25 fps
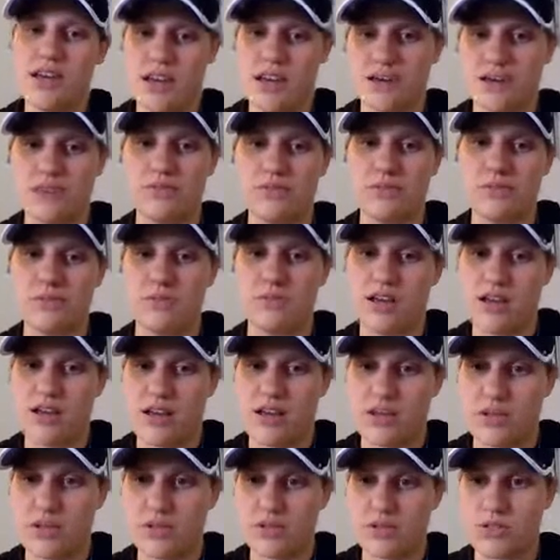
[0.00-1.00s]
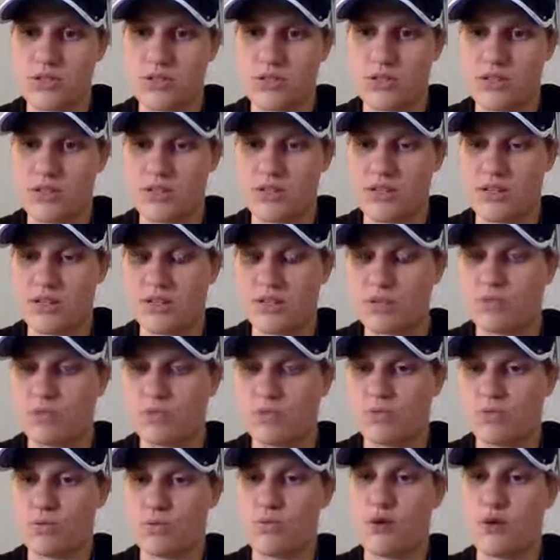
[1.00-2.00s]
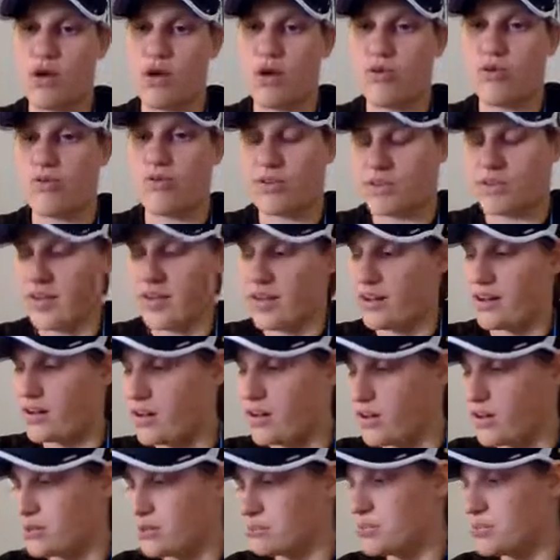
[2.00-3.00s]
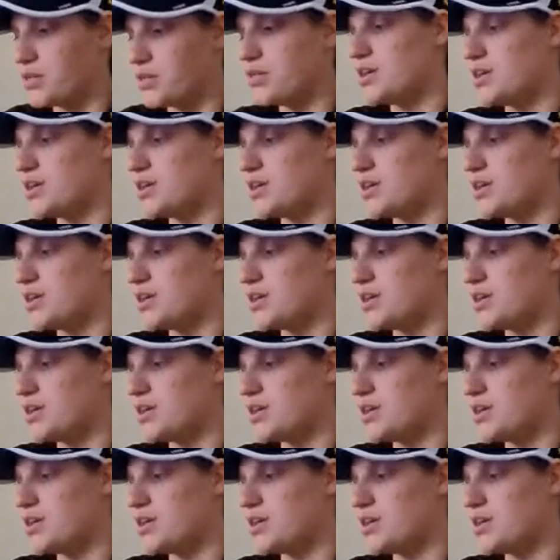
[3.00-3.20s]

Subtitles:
helpful videos to get you over that hump.